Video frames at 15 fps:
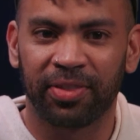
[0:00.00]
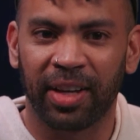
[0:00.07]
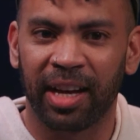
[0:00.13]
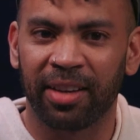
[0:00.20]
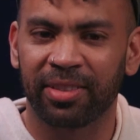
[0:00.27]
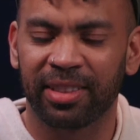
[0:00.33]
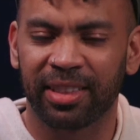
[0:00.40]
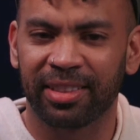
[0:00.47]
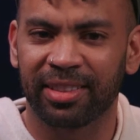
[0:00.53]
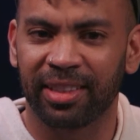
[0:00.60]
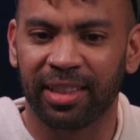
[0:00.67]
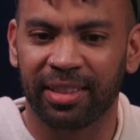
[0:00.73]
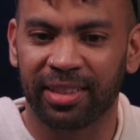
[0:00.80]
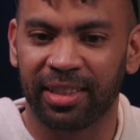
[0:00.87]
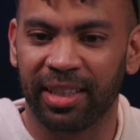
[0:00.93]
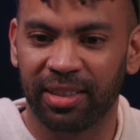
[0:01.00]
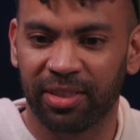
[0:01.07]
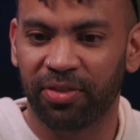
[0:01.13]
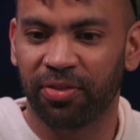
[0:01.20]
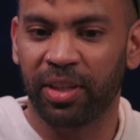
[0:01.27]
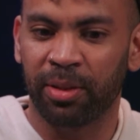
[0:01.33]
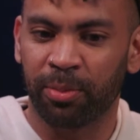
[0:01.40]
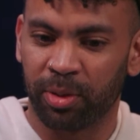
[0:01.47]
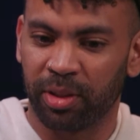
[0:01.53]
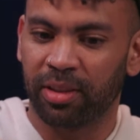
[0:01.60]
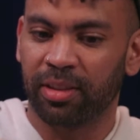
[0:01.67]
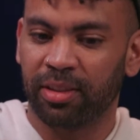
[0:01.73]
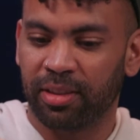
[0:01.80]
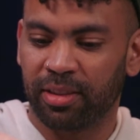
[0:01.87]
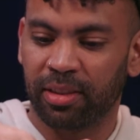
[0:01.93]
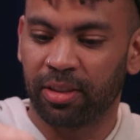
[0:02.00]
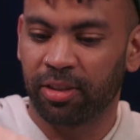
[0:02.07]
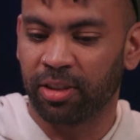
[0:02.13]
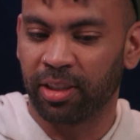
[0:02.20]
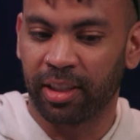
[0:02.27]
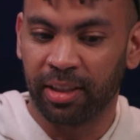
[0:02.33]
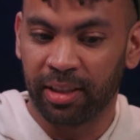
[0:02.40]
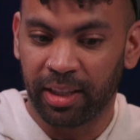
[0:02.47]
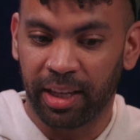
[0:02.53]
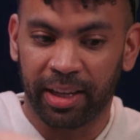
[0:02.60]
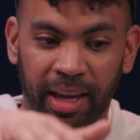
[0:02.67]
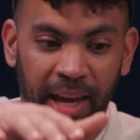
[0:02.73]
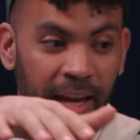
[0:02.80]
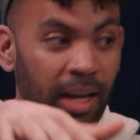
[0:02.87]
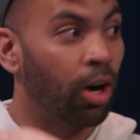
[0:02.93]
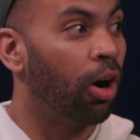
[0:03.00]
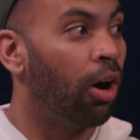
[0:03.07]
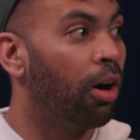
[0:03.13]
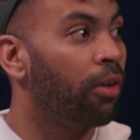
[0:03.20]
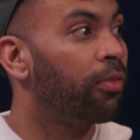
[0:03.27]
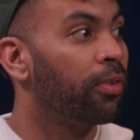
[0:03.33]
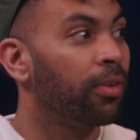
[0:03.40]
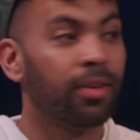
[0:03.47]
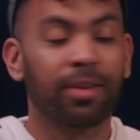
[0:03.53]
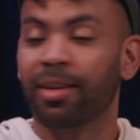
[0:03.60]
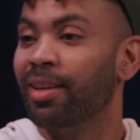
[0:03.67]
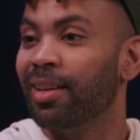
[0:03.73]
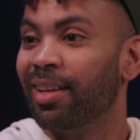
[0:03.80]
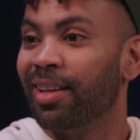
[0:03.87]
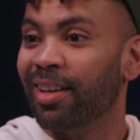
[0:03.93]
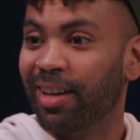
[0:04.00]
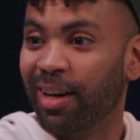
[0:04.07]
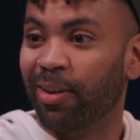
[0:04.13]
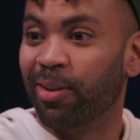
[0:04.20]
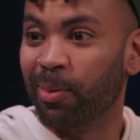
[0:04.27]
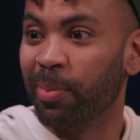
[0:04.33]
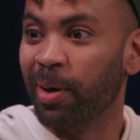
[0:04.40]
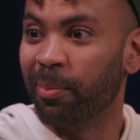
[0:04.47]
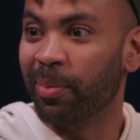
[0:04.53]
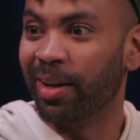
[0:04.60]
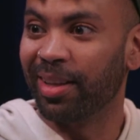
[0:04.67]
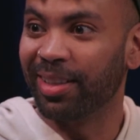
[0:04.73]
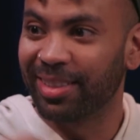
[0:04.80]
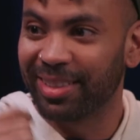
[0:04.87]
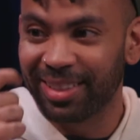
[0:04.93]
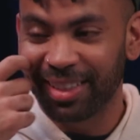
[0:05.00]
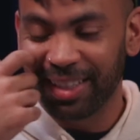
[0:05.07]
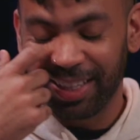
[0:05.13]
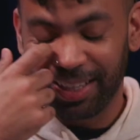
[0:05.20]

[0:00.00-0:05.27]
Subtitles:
6'6", and his feet would literally like hang off of the bunk beds. Yeah,